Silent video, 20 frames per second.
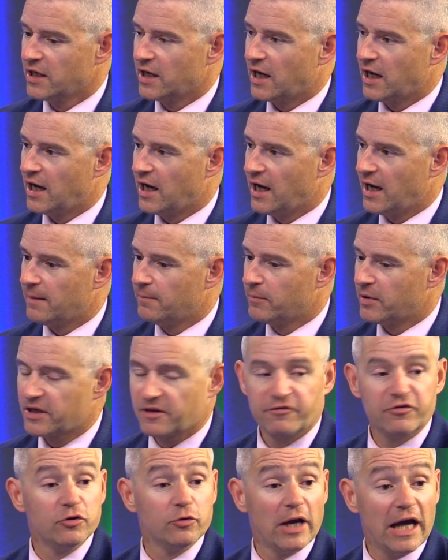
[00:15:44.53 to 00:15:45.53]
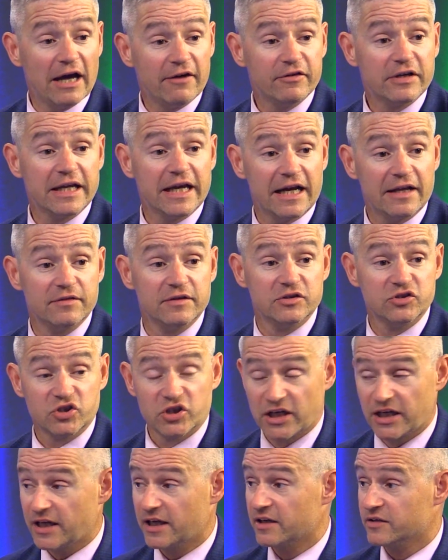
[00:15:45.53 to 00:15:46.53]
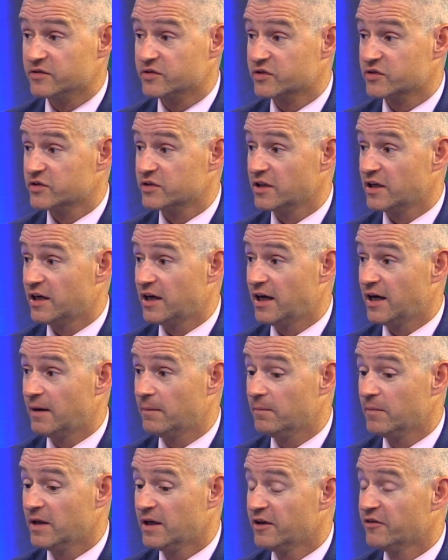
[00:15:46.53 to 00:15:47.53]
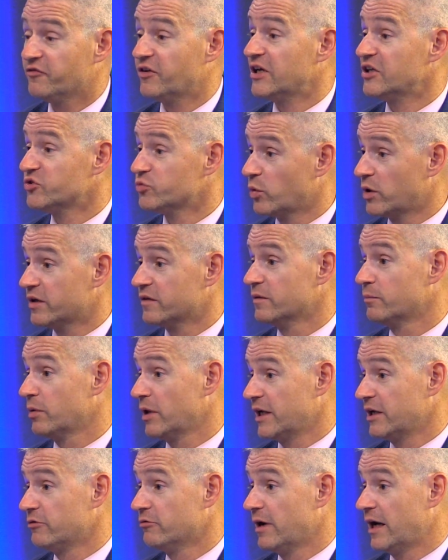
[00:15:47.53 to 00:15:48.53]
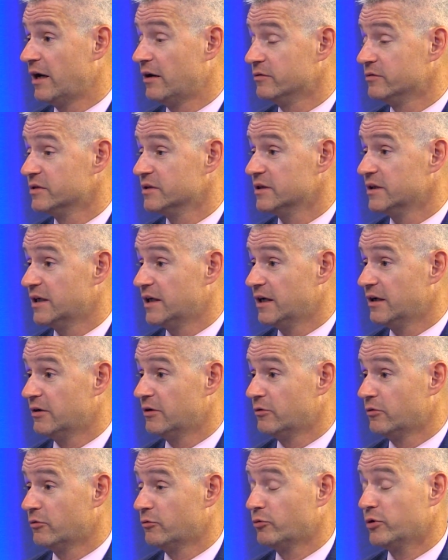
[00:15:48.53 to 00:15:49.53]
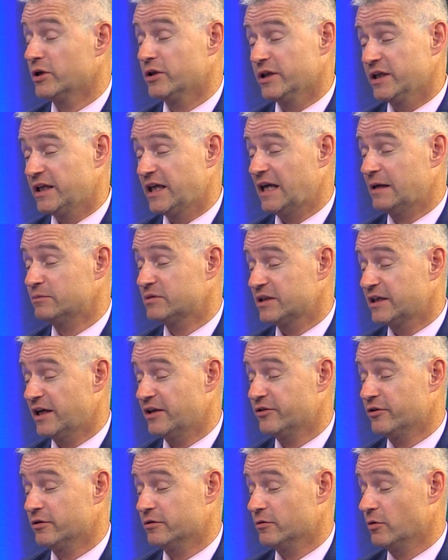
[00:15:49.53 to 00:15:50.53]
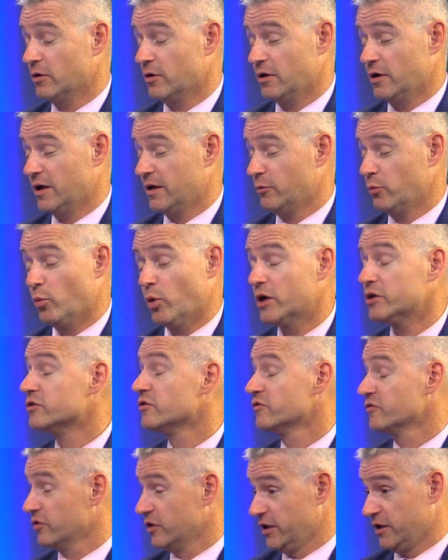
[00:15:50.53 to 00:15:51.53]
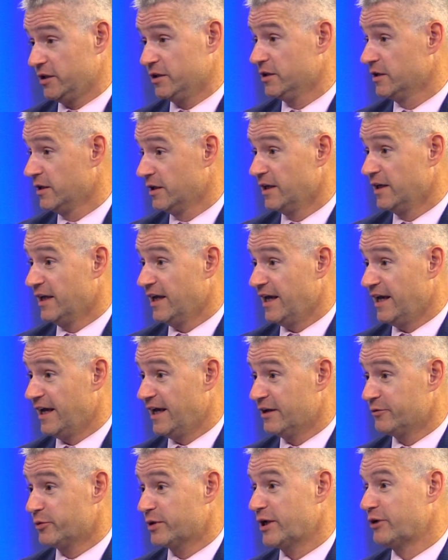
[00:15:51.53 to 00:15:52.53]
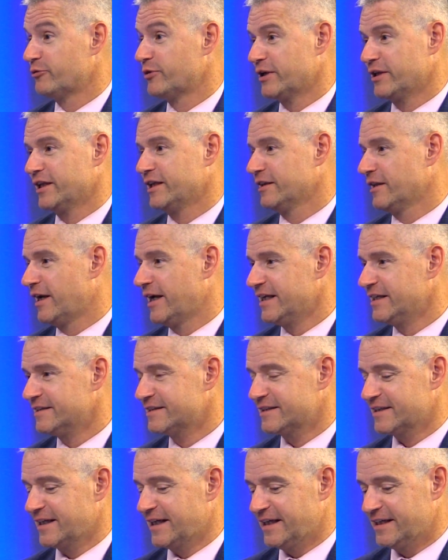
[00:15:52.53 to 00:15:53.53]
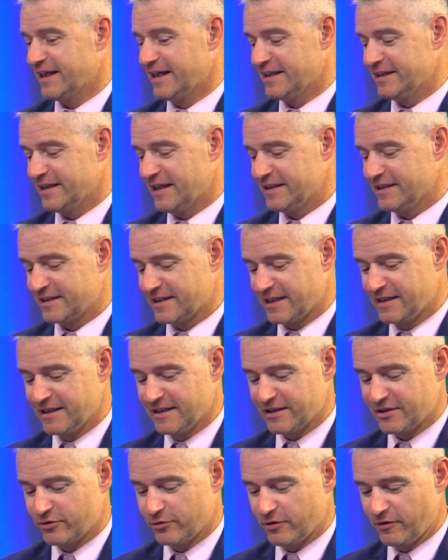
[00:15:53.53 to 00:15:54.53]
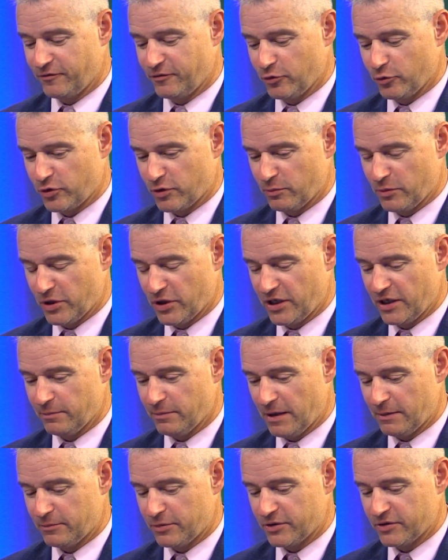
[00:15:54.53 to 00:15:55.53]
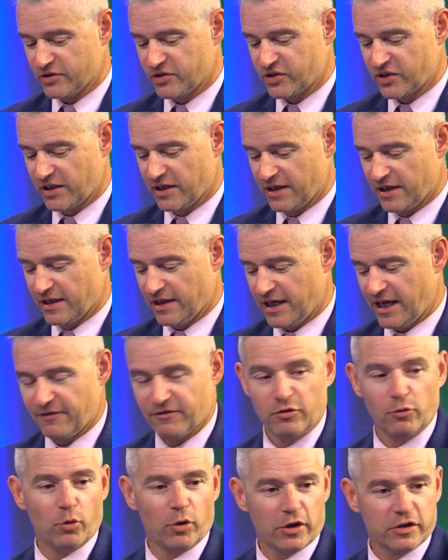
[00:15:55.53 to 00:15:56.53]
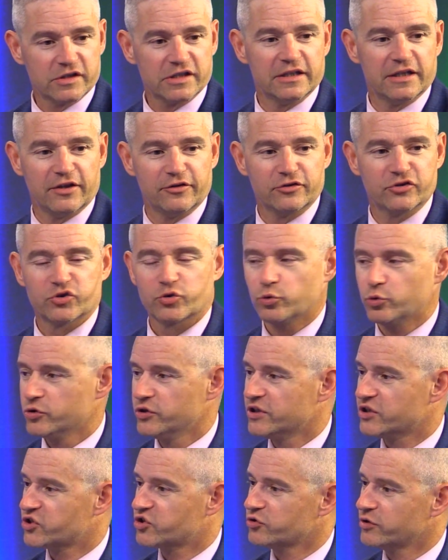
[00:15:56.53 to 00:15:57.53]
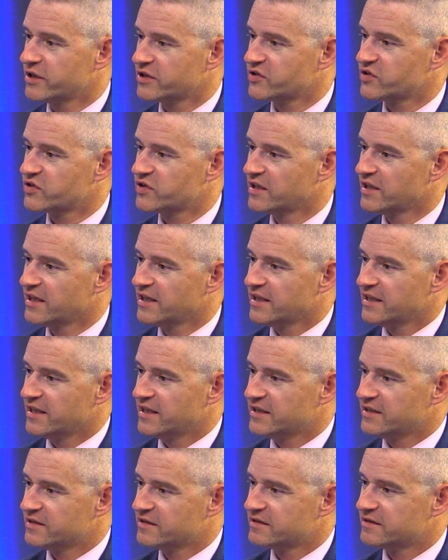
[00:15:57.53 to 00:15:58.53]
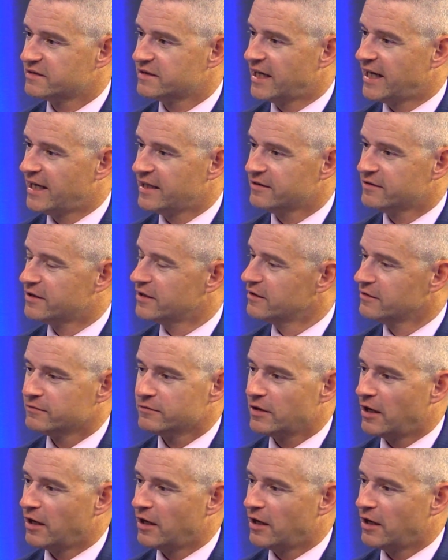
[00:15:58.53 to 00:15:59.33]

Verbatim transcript: Um, but if you haven't had the chance, um, phase one of the playground uh, really came together uh, wonderfully. And what I really liked, and I, I said this to a few community members having worked in other school districts, is that the,